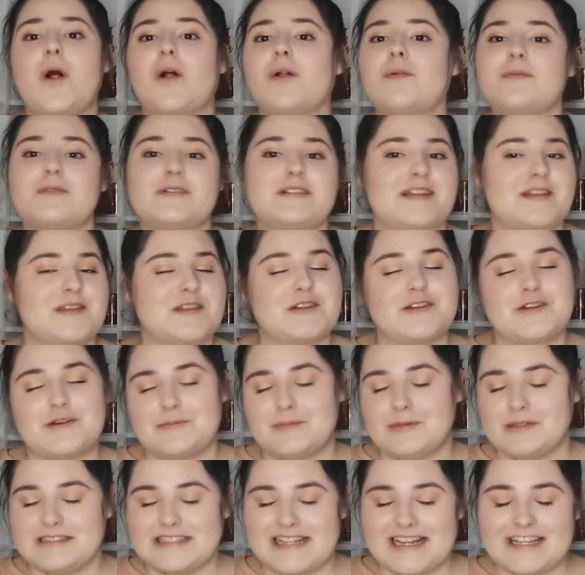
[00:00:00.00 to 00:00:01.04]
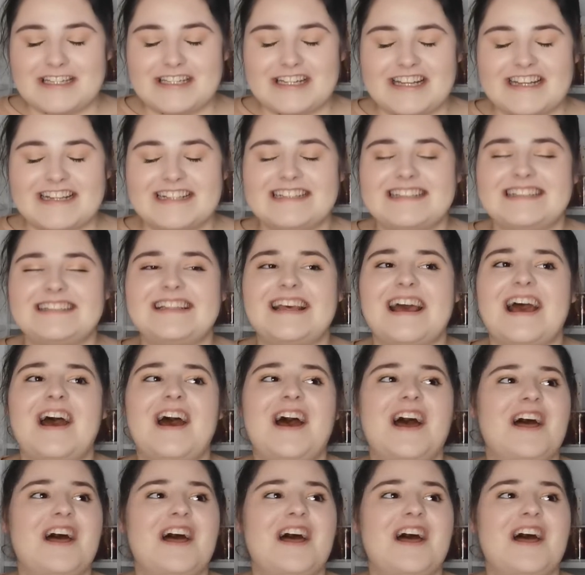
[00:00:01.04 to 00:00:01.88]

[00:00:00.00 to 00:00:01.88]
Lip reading: almost in the triple digits,